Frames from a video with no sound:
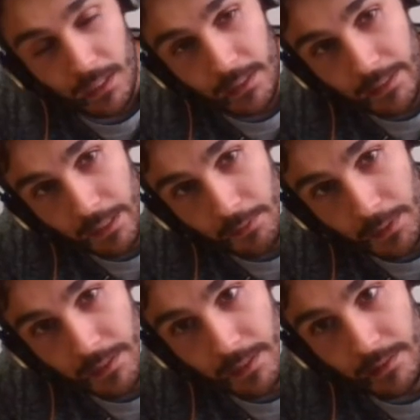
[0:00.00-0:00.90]
Then we
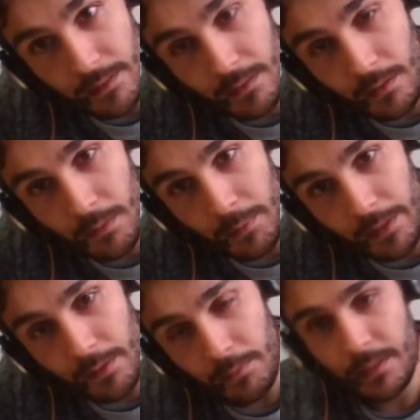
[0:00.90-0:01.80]
tested our
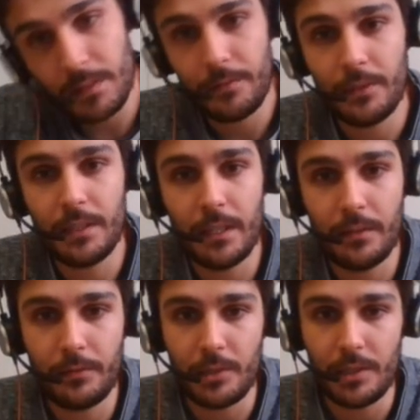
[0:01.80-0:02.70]
method with different kind
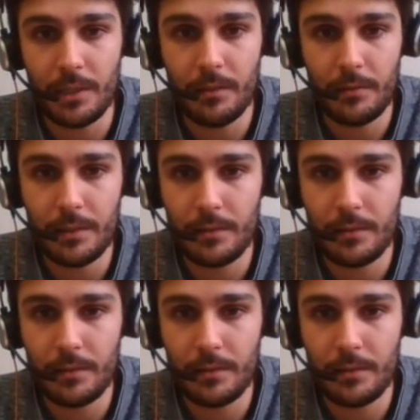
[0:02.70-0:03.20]
of trajectories.